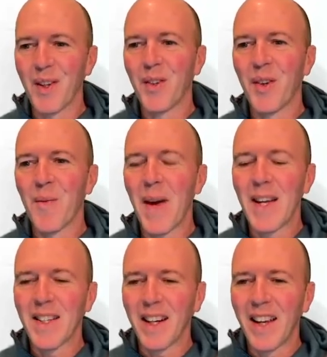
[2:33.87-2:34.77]
This is the
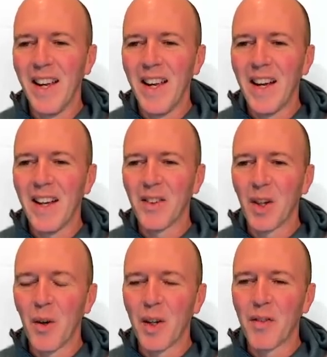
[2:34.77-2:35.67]
magic, is
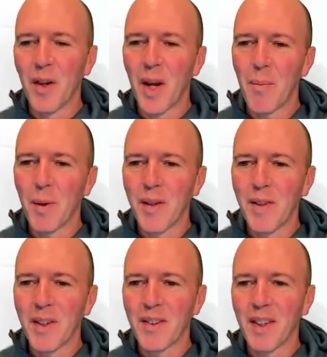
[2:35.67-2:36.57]
going from that
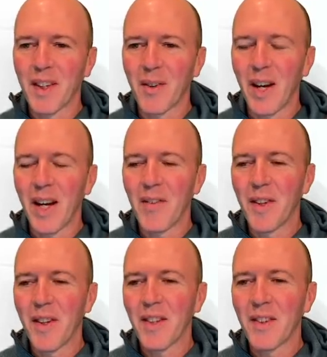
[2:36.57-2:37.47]
previous graph
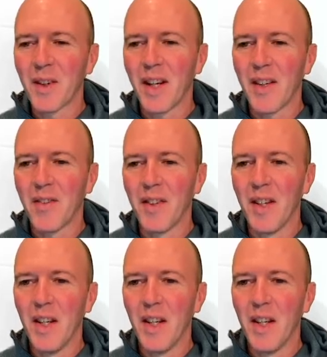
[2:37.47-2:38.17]
to this graph,